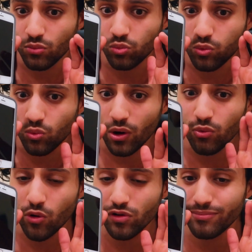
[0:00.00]

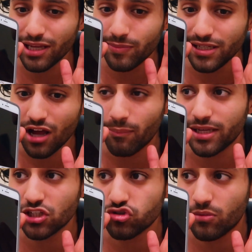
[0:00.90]
would make me not
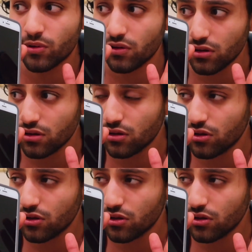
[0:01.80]
be in trouble?